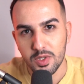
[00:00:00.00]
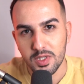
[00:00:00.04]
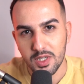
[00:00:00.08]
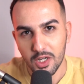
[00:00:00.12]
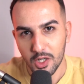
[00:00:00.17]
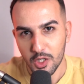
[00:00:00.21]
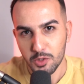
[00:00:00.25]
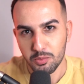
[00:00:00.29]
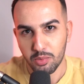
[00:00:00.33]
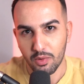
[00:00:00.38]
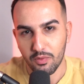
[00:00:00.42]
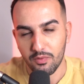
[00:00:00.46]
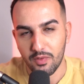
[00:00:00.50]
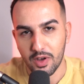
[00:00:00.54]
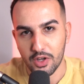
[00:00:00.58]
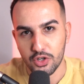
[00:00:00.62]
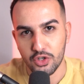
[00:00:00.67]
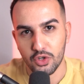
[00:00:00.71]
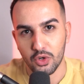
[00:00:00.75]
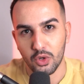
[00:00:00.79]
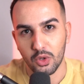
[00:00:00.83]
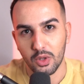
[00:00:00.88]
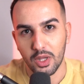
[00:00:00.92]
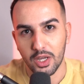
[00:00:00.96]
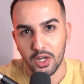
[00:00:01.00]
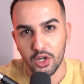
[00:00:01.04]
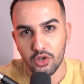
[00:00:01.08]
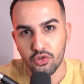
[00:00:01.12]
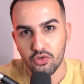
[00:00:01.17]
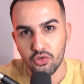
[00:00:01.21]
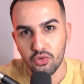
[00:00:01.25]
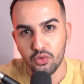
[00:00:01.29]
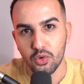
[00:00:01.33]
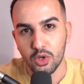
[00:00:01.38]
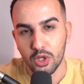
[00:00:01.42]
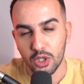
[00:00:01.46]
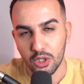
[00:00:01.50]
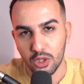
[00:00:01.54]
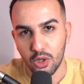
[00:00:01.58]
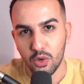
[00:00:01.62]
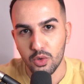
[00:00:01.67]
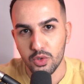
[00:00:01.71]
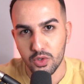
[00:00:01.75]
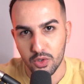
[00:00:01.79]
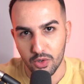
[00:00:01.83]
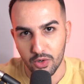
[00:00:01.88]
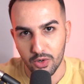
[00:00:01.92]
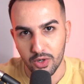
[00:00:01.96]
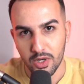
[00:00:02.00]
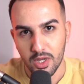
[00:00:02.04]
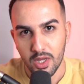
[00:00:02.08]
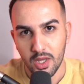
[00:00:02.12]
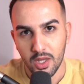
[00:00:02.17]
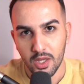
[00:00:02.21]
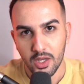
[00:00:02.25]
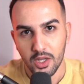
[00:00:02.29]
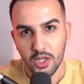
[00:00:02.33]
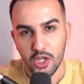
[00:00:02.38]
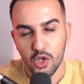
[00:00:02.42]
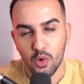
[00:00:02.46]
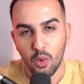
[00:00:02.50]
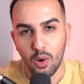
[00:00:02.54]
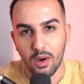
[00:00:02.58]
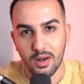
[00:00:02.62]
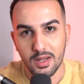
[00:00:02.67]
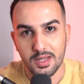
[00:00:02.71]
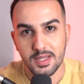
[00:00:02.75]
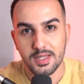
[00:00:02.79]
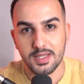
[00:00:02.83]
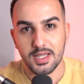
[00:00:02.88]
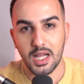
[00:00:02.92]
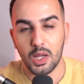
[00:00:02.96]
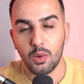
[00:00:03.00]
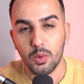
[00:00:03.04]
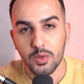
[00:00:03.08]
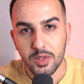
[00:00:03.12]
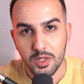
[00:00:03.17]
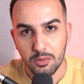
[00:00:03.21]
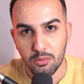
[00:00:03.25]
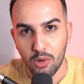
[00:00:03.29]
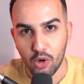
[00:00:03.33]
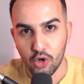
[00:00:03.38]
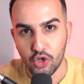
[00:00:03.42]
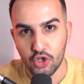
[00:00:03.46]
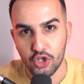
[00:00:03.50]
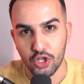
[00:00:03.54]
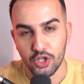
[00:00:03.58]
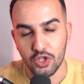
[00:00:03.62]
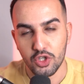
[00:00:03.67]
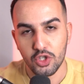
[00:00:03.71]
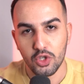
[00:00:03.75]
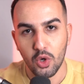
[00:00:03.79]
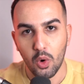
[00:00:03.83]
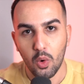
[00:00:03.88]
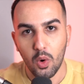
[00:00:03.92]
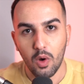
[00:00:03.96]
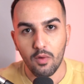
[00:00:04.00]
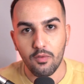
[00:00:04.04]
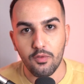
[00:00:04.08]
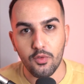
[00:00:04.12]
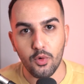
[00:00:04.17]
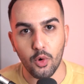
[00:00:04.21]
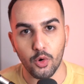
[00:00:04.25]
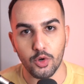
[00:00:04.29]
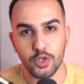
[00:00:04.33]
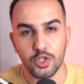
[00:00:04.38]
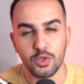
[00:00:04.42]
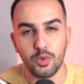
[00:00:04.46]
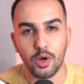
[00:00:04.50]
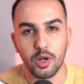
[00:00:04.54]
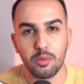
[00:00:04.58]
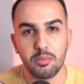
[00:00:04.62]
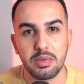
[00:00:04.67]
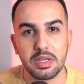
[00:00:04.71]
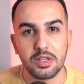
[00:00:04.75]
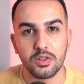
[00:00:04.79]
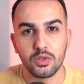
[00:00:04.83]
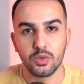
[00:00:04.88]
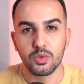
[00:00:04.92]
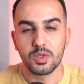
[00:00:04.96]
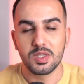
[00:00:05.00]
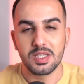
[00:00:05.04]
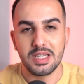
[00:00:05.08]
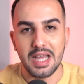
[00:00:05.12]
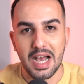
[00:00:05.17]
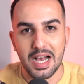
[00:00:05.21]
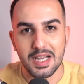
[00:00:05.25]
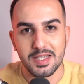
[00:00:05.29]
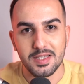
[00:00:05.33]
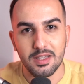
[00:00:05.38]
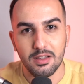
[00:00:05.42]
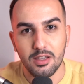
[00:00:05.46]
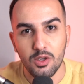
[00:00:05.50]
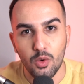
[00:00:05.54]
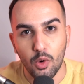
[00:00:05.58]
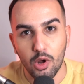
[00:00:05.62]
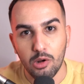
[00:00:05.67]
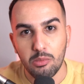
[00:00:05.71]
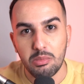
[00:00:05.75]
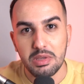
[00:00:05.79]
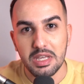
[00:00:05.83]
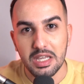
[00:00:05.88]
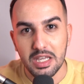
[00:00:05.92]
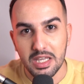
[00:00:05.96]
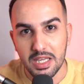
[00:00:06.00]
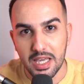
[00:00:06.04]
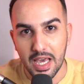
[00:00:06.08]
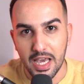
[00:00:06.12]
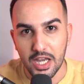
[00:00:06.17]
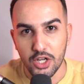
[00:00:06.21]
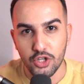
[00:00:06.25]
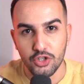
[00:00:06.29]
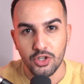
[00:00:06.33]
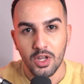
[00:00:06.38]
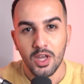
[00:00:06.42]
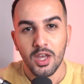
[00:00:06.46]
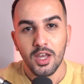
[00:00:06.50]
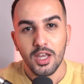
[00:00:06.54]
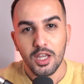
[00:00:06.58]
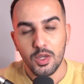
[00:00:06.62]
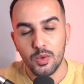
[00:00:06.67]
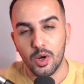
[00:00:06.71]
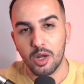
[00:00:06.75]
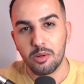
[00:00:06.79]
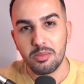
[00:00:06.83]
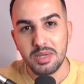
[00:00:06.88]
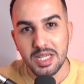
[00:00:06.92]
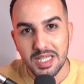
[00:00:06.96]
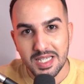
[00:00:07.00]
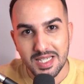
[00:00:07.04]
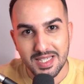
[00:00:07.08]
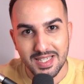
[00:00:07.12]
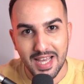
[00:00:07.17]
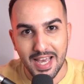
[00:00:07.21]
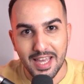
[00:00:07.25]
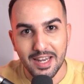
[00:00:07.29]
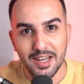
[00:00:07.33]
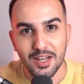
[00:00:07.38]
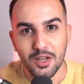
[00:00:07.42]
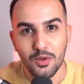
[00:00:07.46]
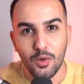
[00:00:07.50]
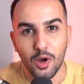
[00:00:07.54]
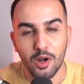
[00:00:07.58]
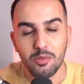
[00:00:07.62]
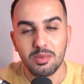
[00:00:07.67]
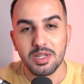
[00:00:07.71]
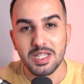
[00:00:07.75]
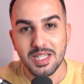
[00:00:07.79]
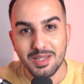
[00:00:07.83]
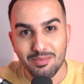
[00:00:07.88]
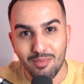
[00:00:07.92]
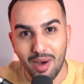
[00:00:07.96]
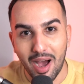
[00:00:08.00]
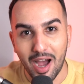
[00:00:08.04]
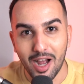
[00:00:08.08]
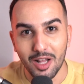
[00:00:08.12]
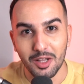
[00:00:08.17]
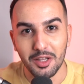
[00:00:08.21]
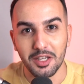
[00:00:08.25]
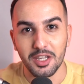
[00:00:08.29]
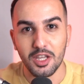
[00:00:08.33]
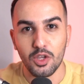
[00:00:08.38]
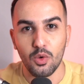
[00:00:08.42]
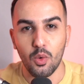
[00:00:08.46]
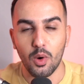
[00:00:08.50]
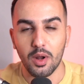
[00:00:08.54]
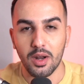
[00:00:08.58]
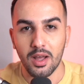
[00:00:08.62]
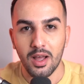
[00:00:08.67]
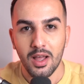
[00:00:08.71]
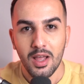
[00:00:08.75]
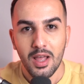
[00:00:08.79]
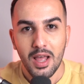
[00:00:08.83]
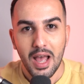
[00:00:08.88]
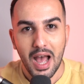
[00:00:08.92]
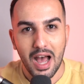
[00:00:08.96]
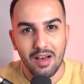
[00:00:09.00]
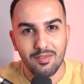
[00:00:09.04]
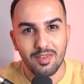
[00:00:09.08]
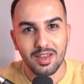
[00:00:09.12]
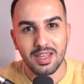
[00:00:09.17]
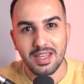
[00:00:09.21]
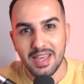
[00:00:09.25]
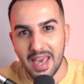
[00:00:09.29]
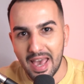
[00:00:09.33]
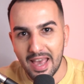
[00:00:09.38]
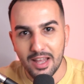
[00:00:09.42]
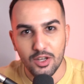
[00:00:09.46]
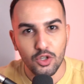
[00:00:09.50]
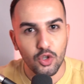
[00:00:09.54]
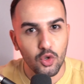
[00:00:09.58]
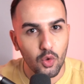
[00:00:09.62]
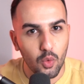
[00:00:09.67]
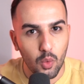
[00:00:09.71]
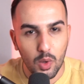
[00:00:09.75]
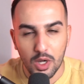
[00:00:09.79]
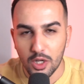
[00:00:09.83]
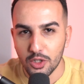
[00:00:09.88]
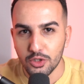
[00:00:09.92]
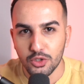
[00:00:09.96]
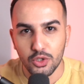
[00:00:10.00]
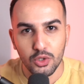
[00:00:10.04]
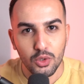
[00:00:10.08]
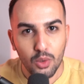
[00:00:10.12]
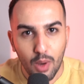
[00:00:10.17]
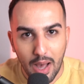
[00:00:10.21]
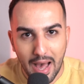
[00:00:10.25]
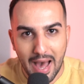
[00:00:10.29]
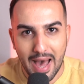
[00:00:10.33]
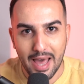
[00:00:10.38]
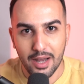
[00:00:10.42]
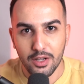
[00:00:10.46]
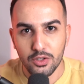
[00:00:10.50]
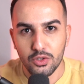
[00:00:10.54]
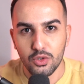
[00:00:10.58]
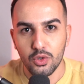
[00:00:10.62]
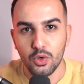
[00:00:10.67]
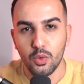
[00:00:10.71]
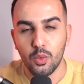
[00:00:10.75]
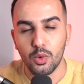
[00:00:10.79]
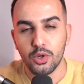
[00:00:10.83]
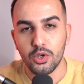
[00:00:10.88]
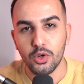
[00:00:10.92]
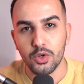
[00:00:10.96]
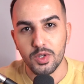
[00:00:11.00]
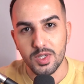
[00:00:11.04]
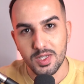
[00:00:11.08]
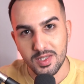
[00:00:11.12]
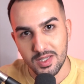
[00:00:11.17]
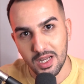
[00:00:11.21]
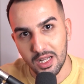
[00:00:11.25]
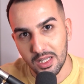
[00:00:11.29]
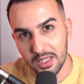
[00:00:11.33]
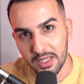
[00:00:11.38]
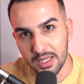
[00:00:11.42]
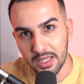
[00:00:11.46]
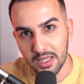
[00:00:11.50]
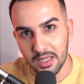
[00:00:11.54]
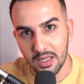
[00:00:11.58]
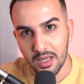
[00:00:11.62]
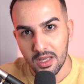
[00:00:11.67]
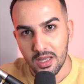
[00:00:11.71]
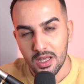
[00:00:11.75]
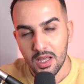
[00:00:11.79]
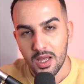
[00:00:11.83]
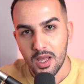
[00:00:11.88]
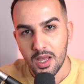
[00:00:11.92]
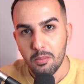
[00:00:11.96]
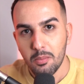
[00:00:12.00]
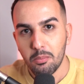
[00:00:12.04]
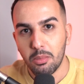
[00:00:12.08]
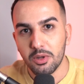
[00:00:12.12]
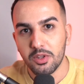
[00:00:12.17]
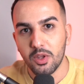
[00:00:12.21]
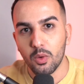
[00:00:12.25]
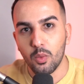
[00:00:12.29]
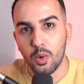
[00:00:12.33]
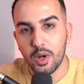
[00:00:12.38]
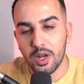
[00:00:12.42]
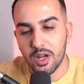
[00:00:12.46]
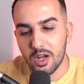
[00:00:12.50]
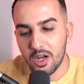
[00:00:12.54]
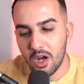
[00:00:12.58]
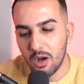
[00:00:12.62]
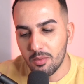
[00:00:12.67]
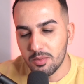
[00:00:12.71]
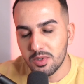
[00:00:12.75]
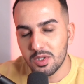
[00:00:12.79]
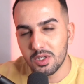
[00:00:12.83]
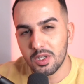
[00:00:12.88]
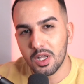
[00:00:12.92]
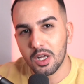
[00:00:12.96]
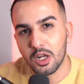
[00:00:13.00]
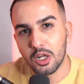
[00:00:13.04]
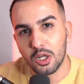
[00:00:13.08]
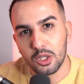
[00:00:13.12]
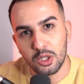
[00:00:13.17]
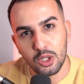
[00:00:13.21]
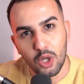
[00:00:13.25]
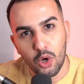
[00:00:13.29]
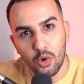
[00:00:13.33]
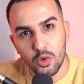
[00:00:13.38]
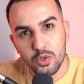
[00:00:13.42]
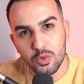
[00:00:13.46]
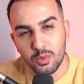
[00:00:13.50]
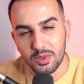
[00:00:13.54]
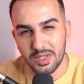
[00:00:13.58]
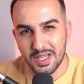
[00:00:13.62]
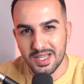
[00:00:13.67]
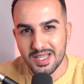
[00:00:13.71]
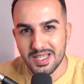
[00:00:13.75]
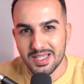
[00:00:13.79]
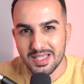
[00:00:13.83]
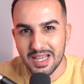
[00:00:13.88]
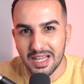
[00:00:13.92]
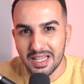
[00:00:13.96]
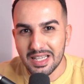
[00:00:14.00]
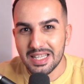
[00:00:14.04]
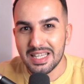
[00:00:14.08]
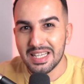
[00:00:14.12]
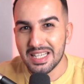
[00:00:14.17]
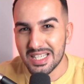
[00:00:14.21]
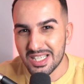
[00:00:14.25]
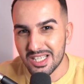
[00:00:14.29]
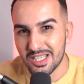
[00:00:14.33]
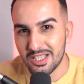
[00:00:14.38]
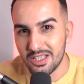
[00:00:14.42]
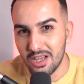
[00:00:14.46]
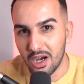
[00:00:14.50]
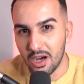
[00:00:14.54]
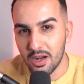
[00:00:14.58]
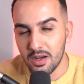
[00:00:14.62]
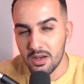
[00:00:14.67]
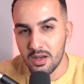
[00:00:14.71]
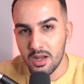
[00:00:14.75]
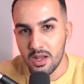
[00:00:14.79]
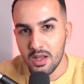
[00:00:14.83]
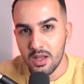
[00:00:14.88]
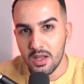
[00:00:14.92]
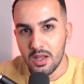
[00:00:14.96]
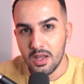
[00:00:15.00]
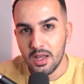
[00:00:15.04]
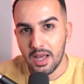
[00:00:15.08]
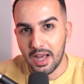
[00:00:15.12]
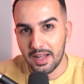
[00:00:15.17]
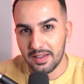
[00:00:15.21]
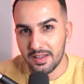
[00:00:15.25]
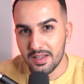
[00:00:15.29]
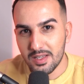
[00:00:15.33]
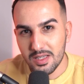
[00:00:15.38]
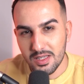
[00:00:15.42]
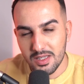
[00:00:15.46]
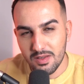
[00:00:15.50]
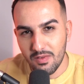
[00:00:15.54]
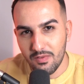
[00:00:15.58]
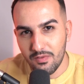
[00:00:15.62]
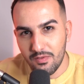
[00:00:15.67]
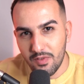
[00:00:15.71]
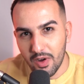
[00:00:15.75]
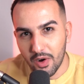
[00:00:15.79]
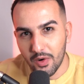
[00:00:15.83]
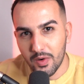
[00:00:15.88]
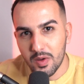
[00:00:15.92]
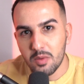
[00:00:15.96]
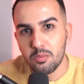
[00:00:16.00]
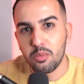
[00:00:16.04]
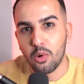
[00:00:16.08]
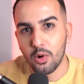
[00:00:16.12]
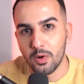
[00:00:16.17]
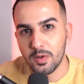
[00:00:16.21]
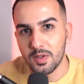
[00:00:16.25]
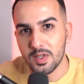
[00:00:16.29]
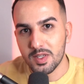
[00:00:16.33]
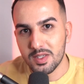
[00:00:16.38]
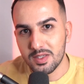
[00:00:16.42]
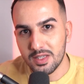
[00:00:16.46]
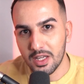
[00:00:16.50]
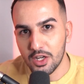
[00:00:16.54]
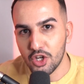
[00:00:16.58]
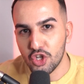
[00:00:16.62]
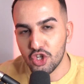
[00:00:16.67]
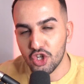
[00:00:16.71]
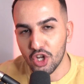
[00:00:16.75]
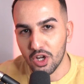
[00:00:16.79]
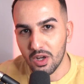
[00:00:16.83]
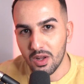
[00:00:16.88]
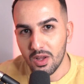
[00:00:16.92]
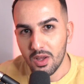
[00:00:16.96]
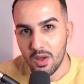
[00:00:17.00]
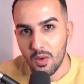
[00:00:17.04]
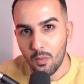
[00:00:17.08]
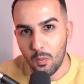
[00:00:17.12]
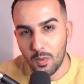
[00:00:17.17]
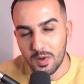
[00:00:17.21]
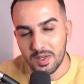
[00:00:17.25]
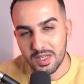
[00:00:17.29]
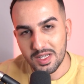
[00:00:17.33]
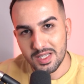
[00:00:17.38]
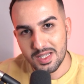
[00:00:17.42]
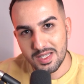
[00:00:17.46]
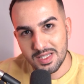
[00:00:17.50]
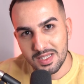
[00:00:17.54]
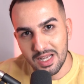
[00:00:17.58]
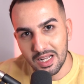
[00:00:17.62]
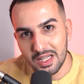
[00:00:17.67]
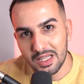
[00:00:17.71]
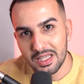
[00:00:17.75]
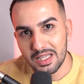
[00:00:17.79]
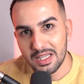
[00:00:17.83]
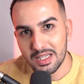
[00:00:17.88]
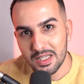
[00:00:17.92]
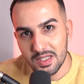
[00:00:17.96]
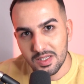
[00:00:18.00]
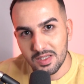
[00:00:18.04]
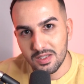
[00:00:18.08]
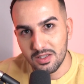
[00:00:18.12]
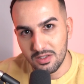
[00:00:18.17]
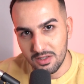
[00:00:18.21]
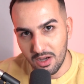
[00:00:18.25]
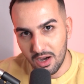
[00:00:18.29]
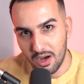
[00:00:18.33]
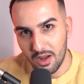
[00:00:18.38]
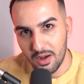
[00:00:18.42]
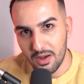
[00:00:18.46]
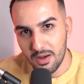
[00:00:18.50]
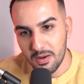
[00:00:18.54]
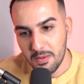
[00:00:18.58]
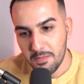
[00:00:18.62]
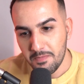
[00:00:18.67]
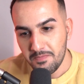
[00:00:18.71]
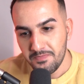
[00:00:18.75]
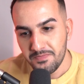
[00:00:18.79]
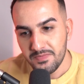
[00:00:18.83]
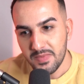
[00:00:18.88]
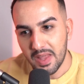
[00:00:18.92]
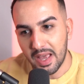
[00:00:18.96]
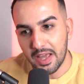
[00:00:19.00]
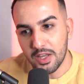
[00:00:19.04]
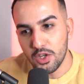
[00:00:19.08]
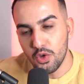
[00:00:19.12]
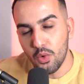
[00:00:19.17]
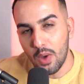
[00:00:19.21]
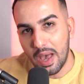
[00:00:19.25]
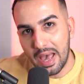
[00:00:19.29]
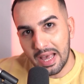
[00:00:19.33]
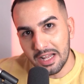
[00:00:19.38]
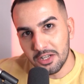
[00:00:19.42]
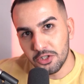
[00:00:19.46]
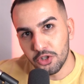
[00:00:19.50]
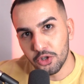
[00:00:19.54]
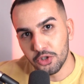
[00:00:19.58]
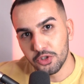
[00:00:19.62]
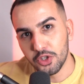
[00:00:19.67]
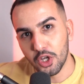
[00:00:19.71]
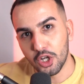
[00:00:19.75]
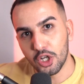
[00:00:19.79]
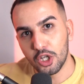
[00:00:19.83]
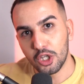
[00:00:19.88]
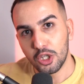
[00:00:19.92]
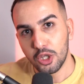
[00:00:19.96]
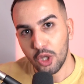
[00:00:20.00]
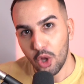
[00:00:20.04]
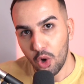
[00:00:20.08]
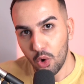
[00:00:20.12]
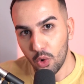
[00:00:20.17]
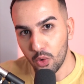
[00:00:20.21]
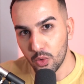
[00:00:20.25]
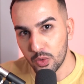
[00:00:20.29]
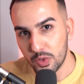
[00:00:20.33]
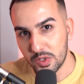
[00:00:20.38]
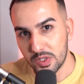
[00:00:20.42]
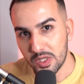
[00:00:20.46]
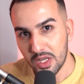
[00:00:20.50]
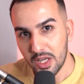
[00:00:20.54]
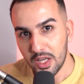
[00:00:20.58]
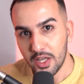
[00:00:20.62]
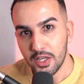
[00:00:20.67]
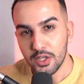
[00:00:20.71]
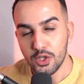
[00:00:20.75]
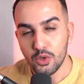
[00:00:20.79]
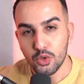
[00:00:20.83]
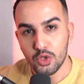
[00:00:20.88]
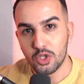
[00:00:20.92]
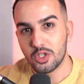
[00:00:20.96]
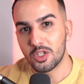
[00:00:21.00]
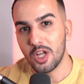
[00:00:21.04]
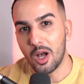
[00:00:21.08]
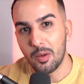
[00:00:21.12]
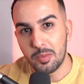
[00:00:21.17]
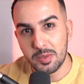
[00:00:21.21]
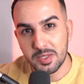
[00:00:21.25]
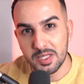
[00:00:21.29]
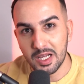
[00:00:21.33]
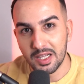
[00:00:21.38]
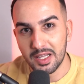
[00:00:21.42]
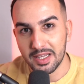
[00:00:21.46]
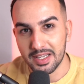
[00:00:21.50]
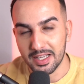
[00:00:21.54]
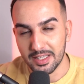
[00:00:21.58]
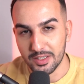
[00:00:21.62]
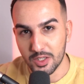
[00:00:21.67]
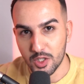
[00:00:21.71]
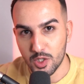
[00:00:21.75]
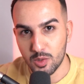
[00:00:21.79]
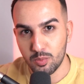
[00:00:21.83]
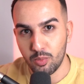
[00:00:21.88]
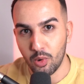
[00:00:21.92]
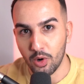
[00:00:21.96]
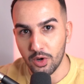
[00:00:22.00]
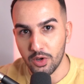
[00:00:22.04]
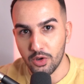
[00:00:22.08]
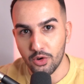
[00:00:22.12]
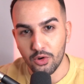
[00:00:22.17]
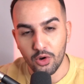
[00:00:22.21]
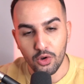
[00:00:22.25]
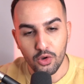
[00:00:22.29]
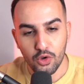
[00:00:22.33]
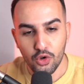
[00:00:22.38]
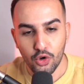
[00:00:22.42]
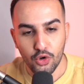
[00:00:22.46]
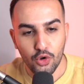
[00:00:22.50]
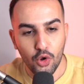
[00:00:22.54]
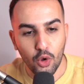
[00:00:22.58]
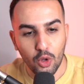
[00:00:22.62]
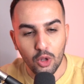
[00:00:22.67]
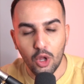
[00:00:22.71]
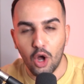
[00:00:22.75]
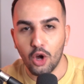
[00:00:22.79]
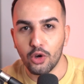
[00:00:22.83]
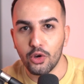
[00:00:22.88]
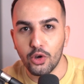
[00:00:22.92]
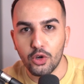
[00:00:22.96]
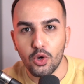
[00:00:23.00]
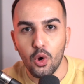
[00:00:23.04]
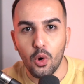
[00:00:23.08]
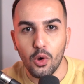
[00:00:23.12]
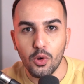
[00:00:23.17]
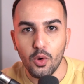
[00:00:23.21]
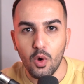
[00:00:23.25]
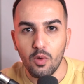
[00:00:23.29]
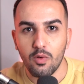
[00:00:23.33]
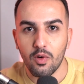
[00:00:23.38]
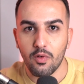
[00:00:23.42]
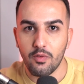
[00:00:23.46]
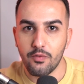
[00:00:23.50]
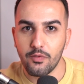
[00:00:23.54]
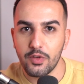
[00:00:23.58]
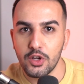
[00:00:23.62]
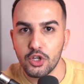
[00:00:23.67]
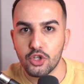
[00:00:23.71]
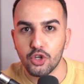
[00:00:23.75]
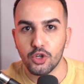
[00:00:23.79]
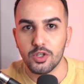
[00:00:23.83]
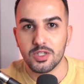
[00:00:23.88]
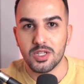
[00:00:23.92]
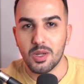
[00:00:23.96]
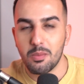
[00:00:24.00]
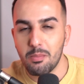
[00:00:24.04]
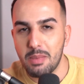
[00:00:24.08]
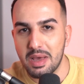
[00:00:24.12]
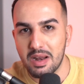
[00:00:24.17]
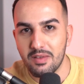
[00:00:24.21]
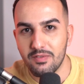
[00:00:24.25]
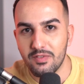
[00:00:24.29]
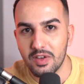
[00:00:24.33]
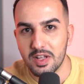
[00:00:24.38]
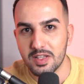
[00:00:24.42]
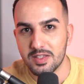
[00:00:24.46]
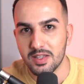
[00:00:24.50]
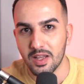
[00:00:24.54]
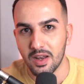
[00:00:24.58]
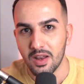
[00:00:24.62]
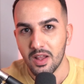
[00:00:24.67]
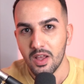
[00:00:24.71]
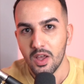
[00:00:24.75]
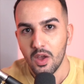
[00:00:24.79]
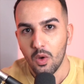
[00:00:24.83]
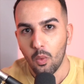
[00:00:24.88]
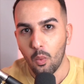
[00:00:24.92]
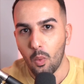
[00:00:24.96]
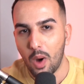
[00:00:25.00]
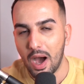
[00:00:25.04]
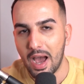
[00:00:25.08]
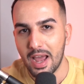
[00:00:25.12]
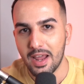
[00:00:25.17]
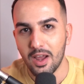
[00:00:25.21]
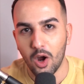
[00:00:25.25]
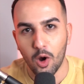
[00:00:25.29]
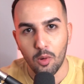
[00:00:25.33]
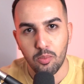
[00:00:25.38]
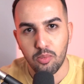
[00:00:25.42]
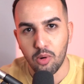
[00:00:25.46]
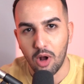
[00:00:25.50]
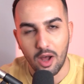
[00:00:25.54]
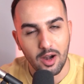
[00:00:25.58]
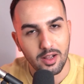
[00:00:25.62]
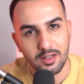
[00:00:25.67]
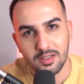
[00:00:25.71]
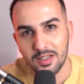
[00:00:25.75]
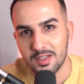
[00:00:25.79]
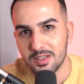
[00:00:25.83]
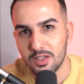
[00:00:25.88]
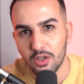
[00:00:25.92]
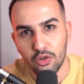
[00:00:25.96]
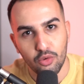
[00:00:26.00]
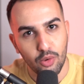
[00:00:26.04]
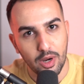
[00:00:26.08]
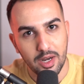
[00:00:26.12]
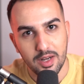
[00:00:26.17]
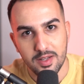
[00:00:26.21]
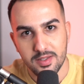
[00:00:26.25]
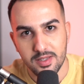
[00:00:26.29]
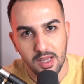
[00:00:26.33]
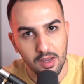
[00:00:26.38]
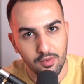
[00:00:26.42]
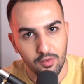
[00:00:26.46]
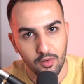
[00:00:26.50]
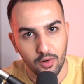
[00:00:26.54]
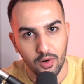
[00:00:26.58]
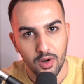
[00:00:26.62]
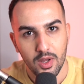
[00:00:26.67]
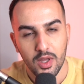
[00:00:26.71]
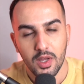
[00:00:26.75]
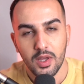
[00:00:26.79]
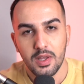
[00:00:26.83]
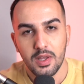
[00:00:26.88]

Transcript: sales professional, like a true closer. You want to sell with emotion. So, of course, you want to be enthusiastic, you want to be engaged, you want to be excited, you want to be smiling, you want to have a can do, will do attitude when you're selling. But then when it comes to the close, when the selling is done, and this is a very important distinction, when the selling is done, and you enter the close, you stop selling at this point. You're no, you're no longer going over features and benefits and why our product is the greatest ever.